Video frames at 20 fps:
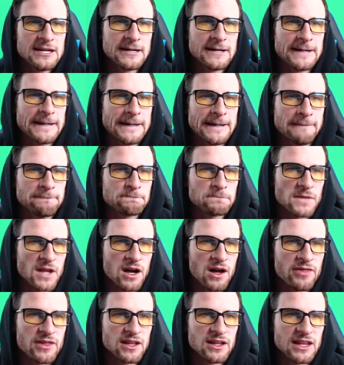um,
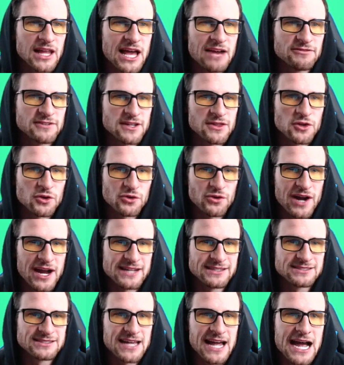on the left and the
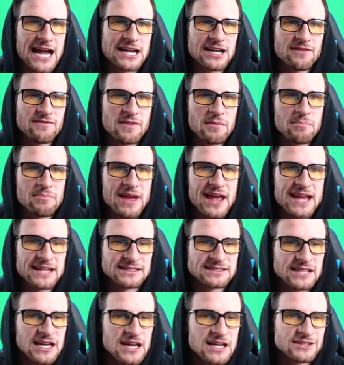right side of the
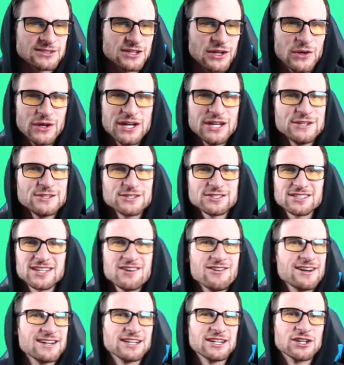base. So he's just
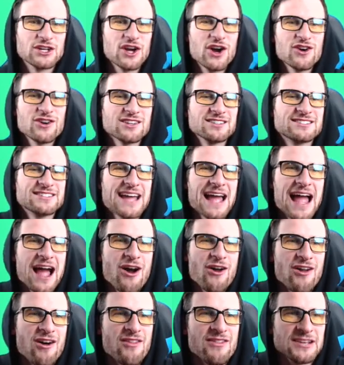going to go to
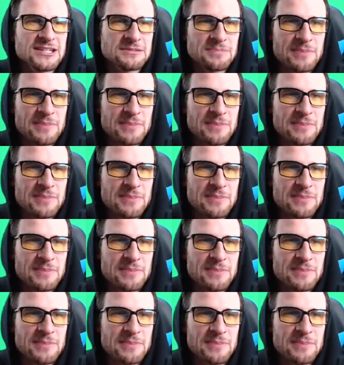town on this